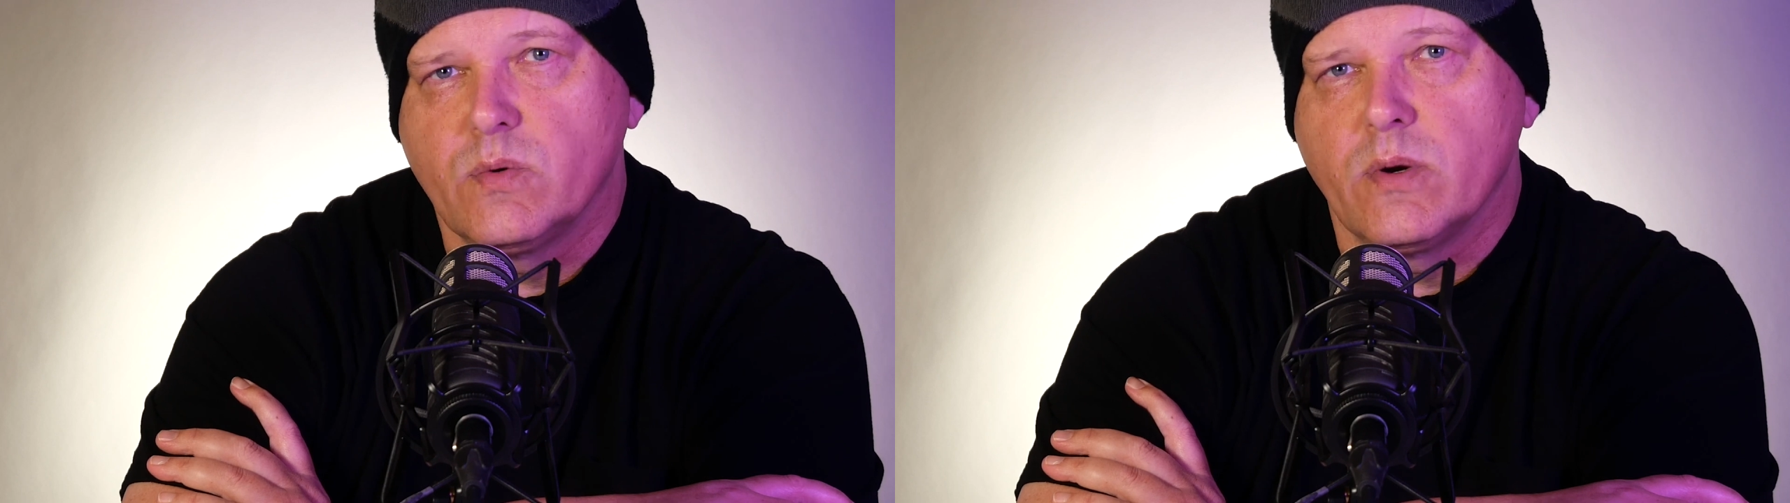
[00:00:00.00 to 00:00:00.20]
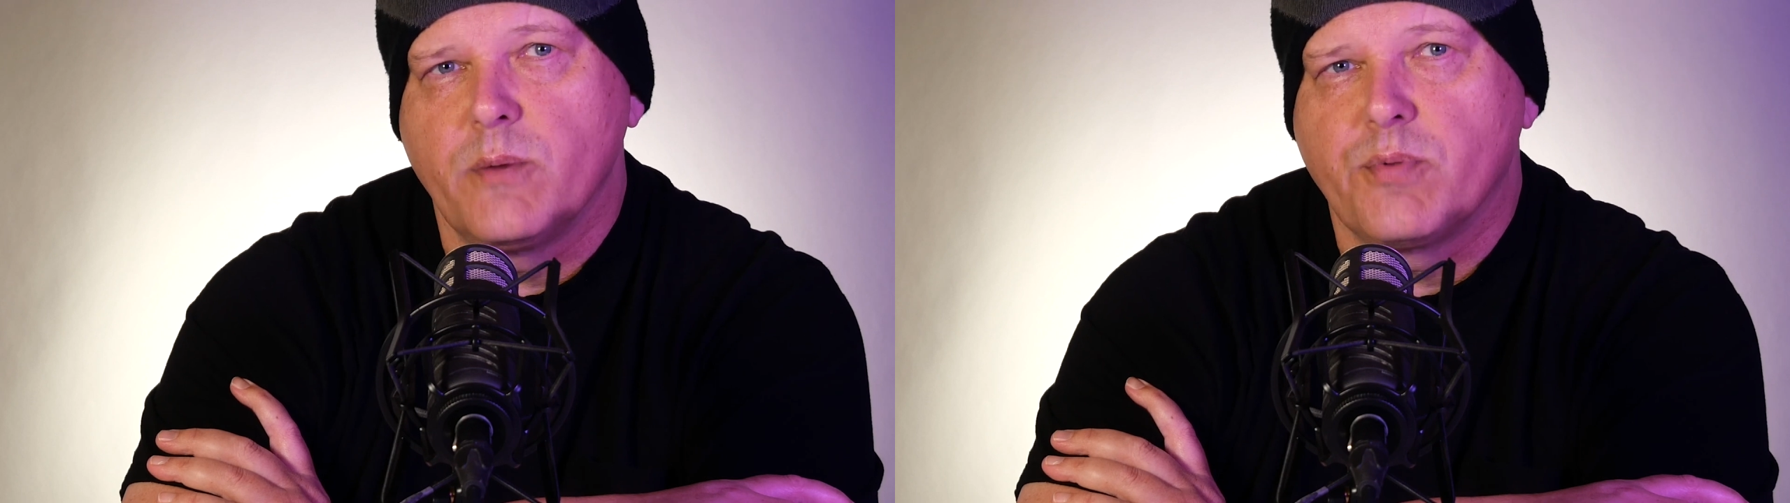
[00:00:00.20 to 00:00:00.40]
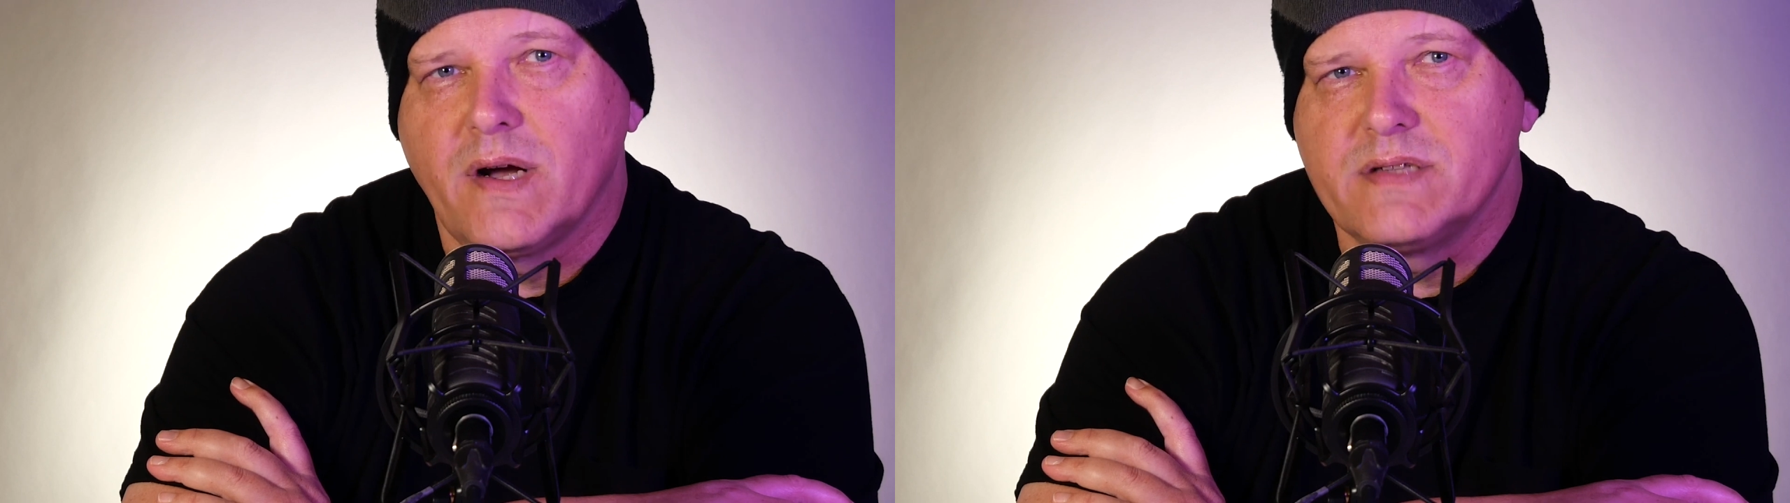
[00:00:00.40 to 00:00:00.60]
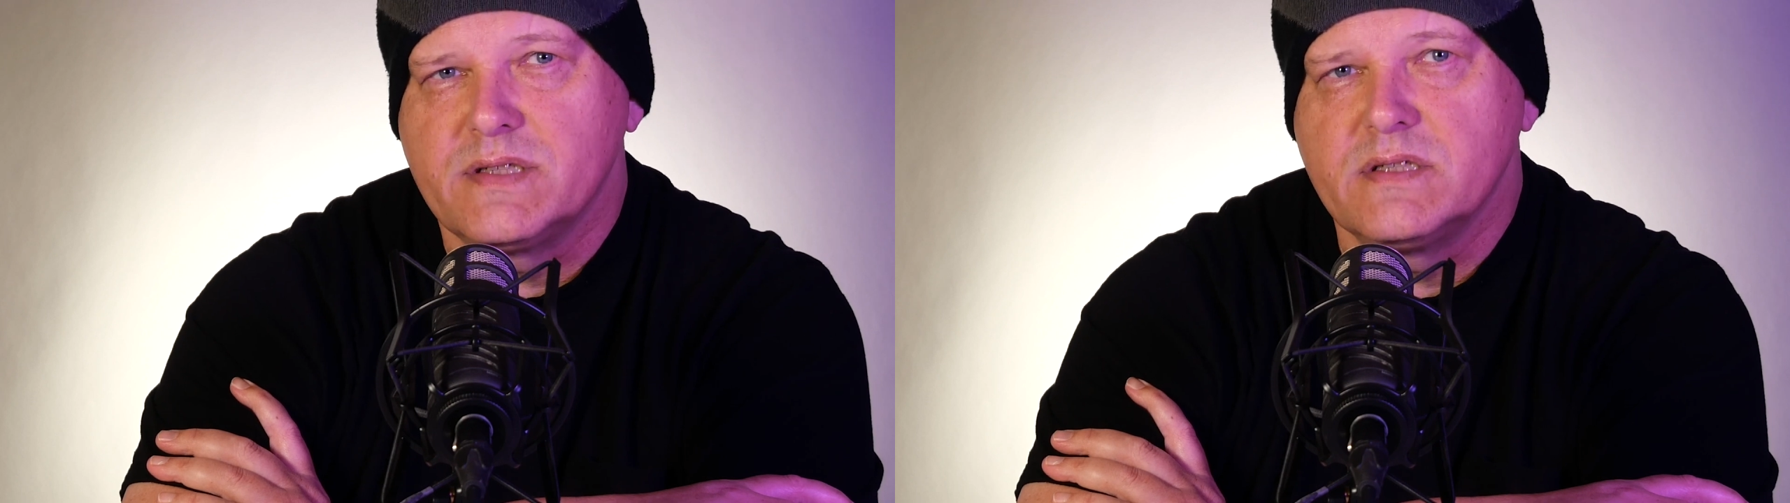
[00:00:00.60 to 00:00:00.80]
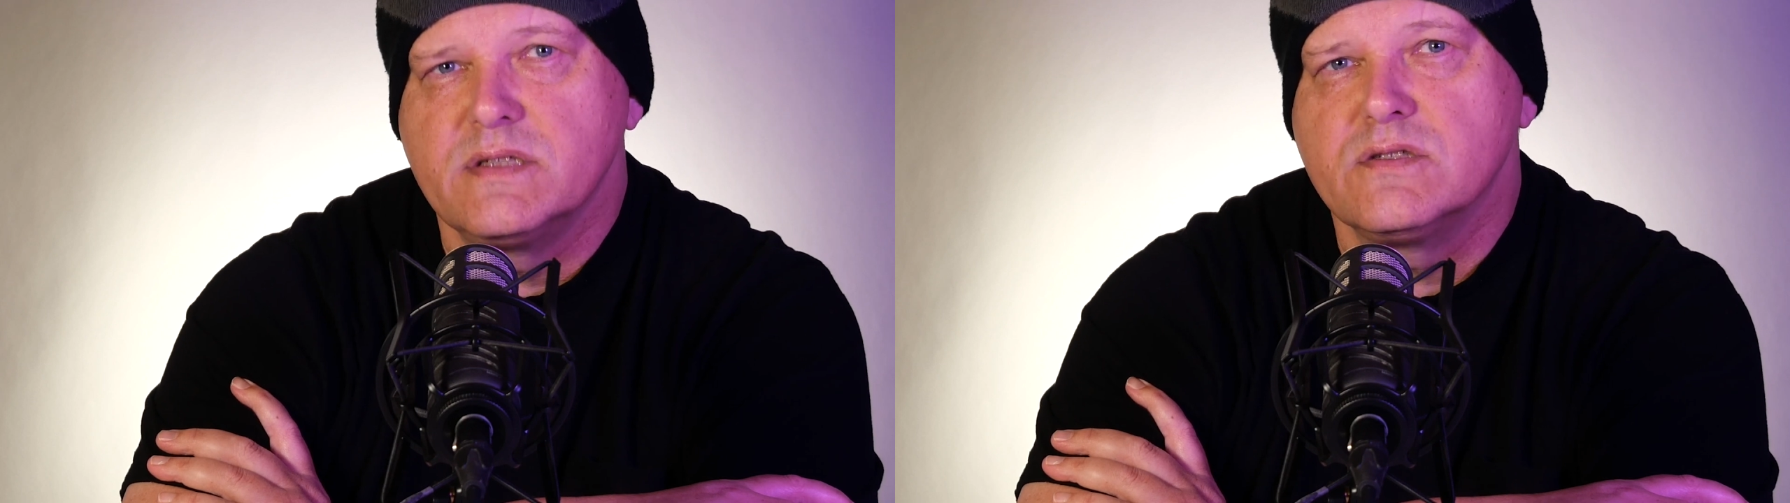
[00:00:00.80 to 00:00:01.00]
query
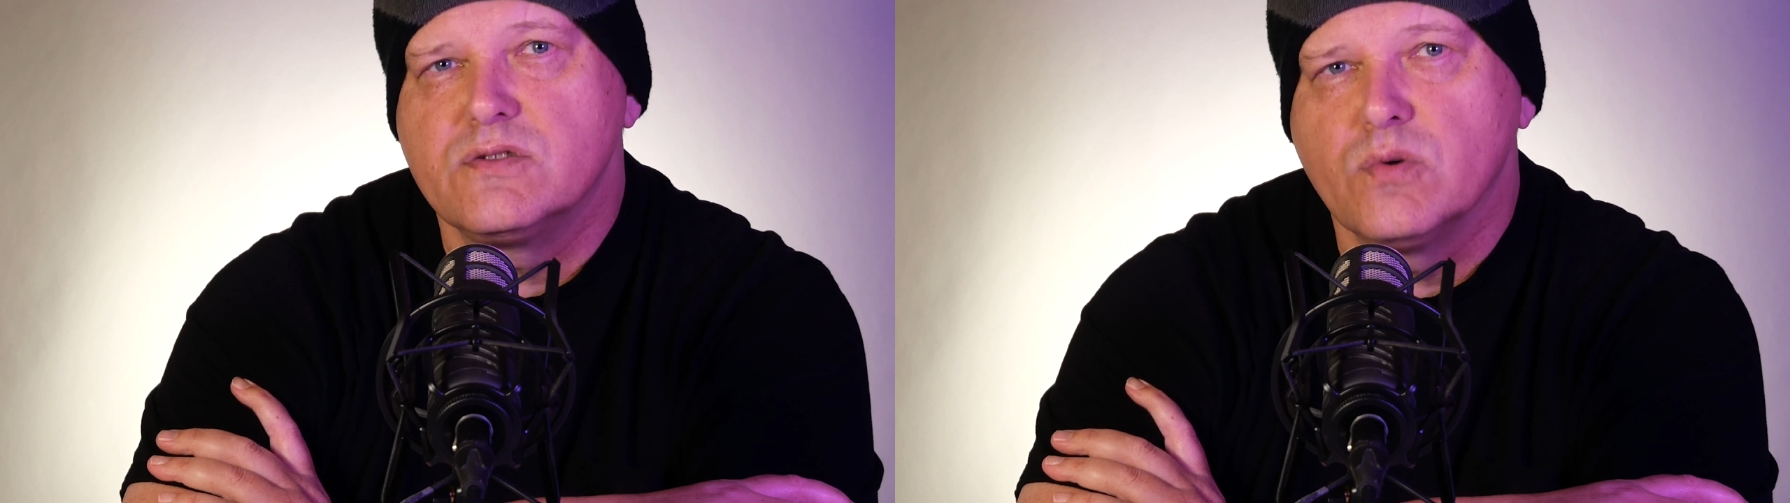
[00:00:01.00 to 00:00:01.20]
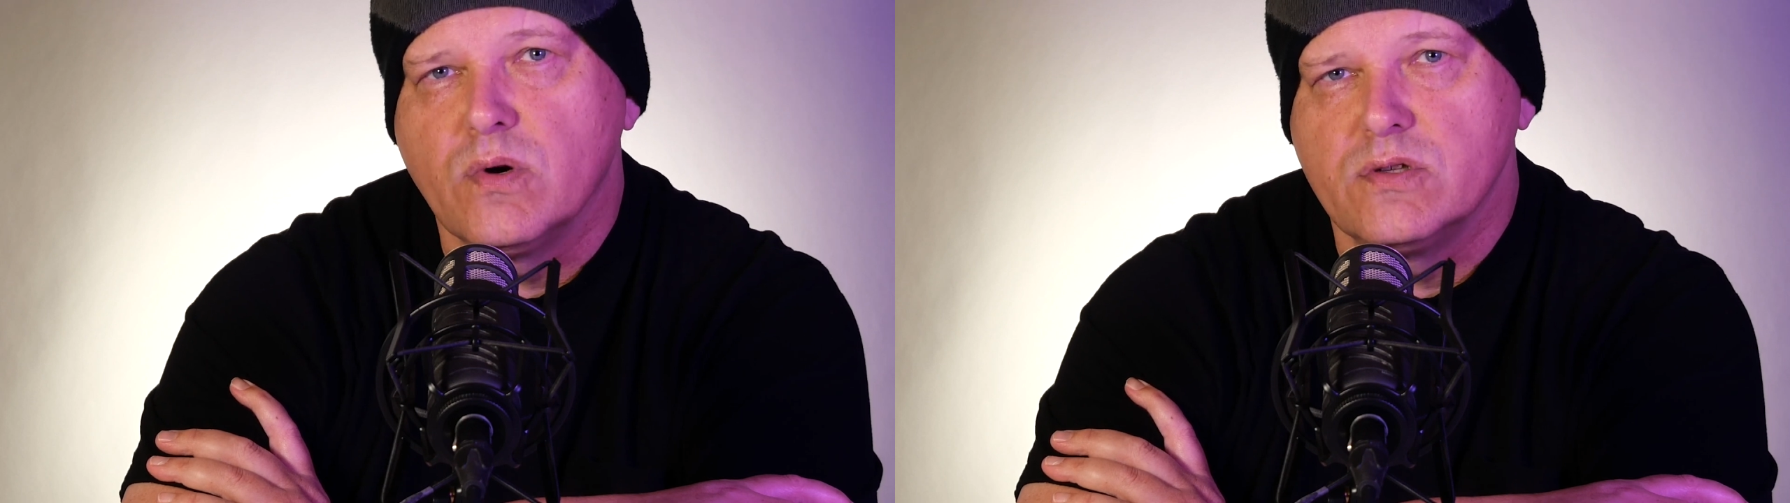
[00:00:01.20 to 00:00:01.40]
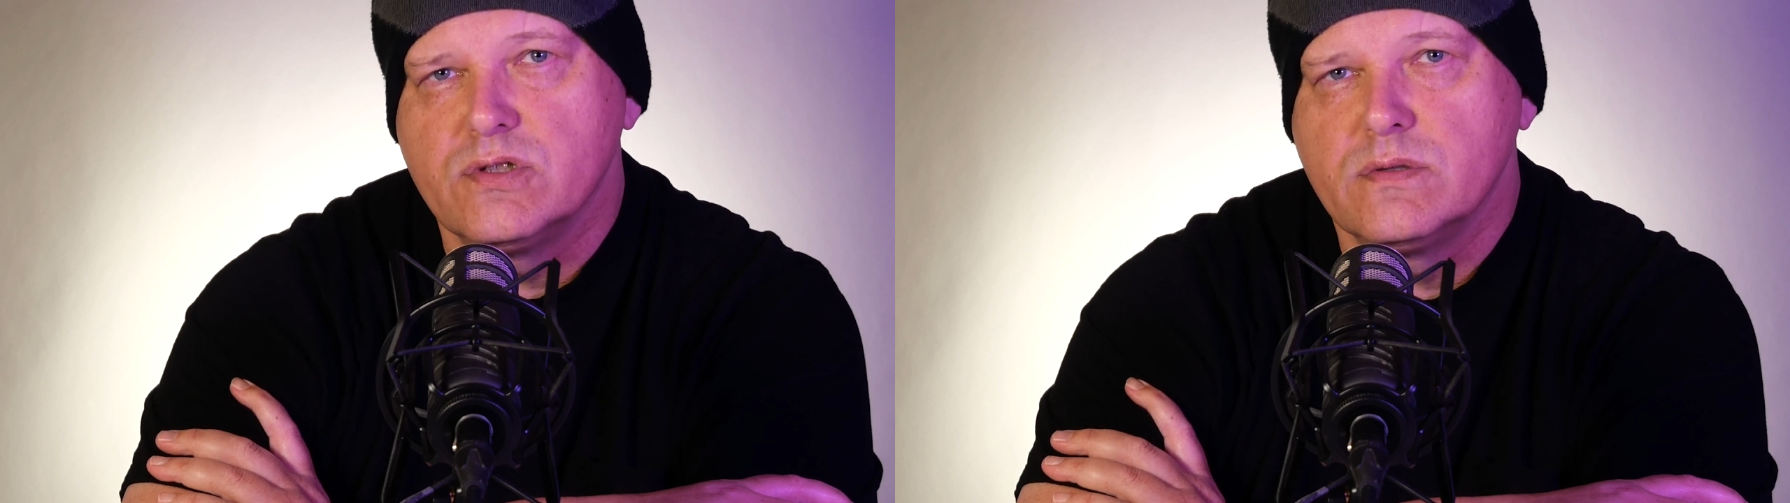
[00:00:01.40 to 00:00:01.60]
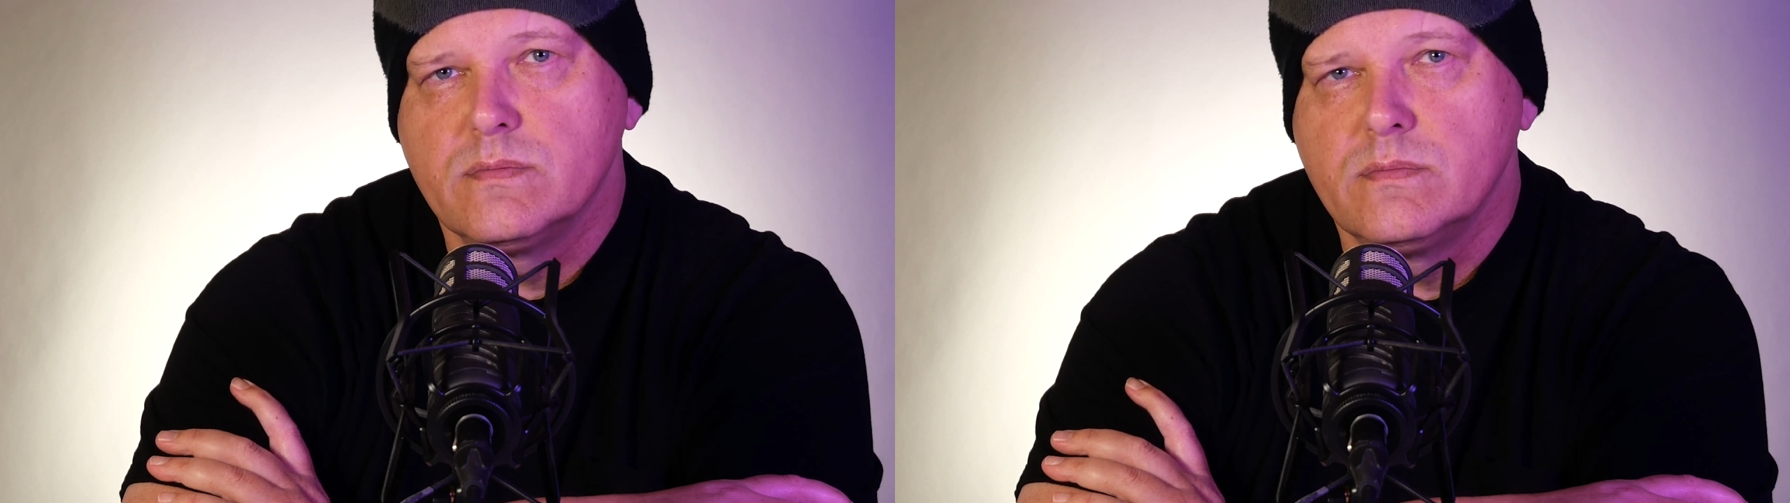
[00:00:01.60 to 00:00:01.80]
processing, and storage.